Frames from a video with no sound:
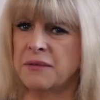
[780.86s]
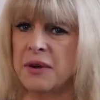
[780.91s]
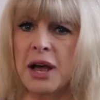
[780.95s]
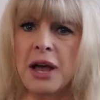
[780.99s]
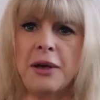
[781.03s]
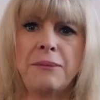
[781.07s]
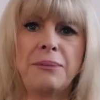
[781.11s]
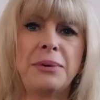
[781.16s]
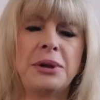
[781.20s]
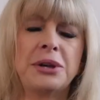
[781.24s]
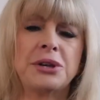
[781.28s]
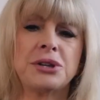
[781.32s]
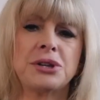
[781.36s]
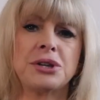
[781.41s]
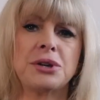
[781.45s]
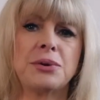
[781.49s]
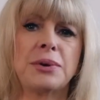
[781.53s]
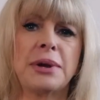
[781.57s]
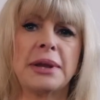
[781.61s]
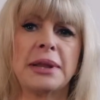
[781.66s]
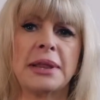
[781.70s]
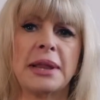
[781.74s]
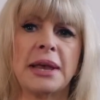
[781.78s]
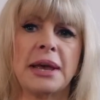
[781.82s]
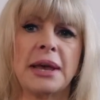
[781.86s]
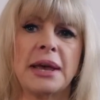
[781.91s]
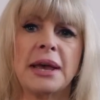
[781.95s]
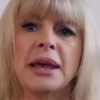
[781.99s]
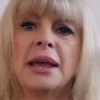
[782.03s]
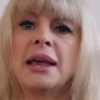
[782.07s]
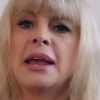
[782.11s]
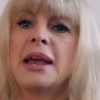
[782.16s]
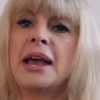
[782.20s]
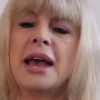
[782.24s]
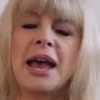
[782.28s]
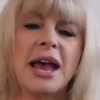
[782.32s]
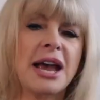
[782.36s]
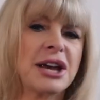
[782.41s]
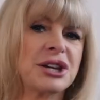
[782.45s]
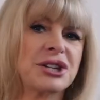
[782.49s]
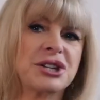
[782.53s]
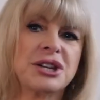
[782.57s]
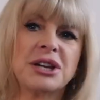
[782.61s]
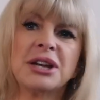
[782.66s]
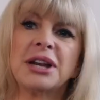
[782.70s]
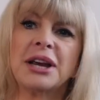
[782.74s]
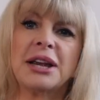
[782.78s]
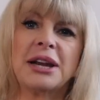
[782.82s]
I've been doing that.
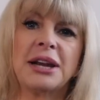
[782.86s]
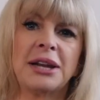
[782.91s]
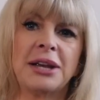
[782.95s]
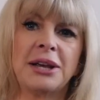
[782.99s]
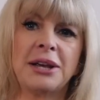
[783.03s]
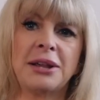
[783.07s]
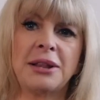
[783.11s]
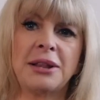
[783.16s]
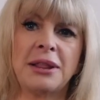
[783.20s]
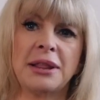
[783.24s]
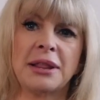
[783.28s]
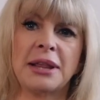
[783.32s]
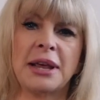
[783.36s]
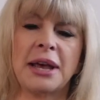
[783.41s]
Actually, I learned